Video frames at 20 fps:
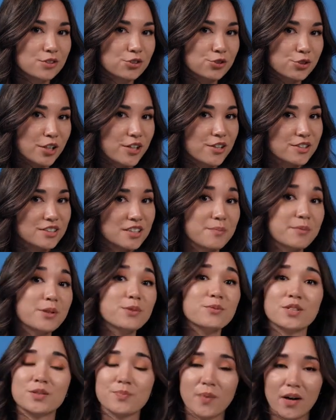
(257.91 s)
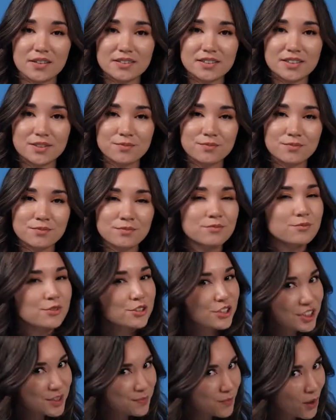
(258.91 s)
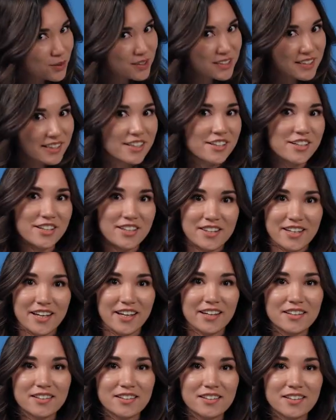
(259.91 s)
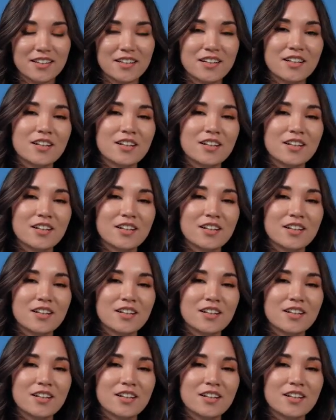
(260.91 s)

triggers an immune response, which is mostly a good thing.